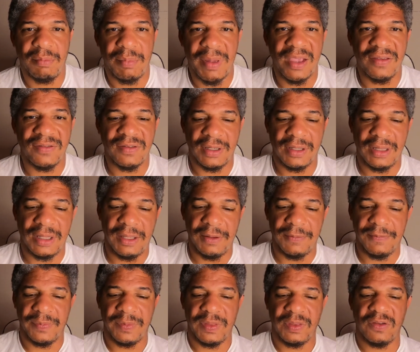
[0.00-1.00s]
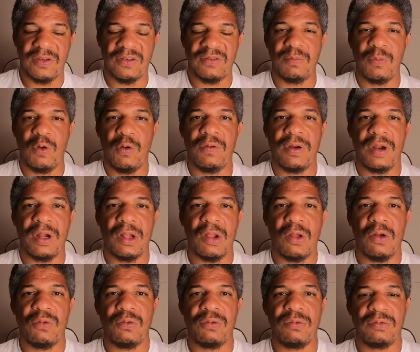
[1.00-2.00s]
Basically, just moving it
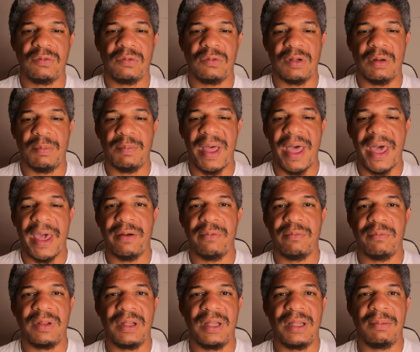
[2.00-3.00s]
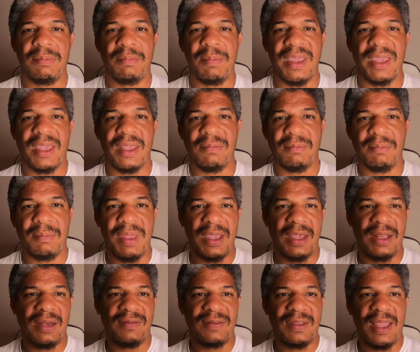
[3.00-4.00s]
along the bottom, making
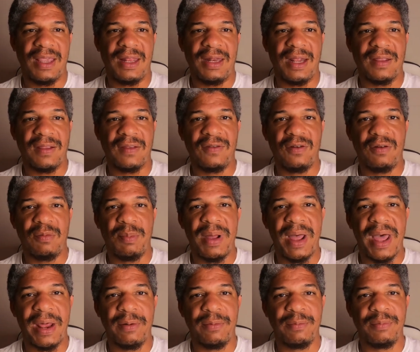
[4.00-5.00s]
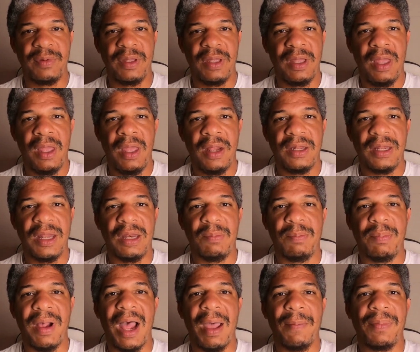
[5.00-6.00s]
it stay connected to the bottom, then
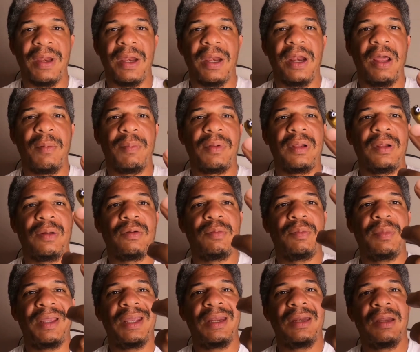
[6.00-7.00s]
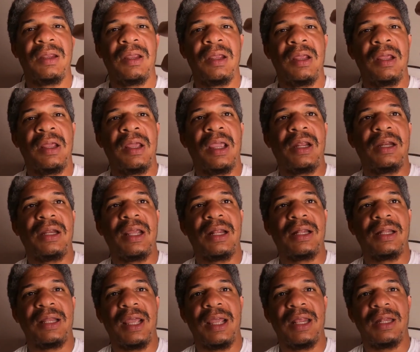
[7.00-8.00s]
popping it up a little bit, and
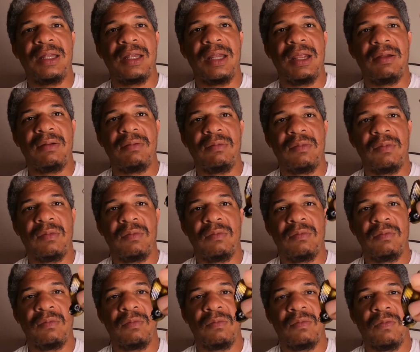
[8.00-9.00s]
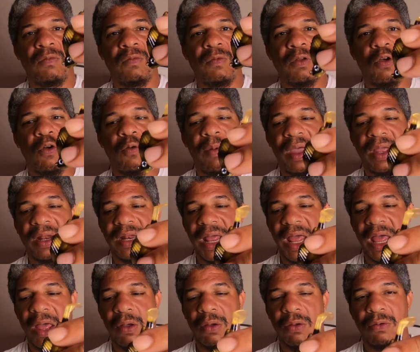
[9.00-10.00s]
then letting it go back
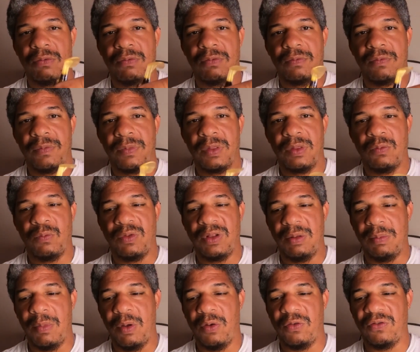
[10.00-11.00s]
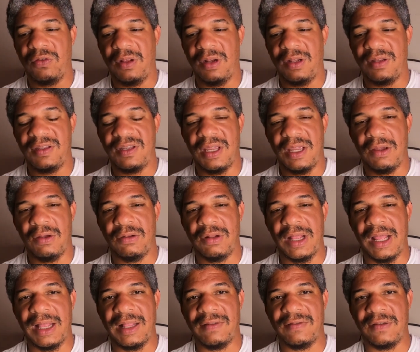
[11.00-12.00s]
down with the motion of the tail
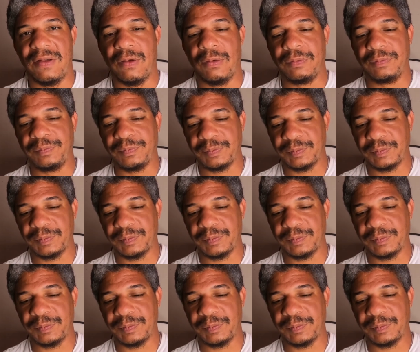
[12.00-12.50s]
like so.